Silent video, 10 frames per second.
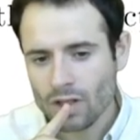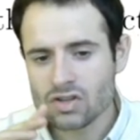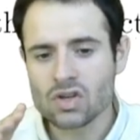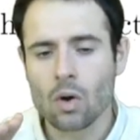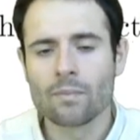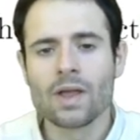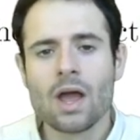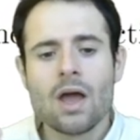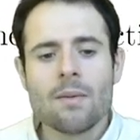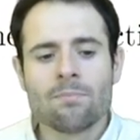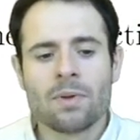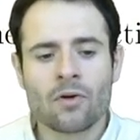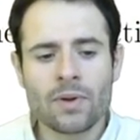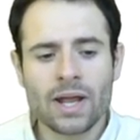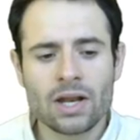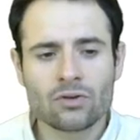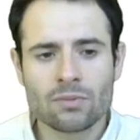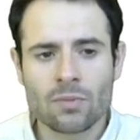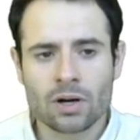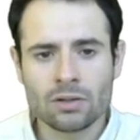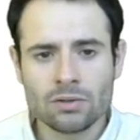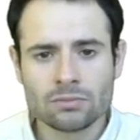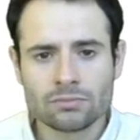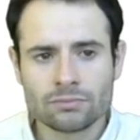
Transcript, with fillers: So, before we get into the model,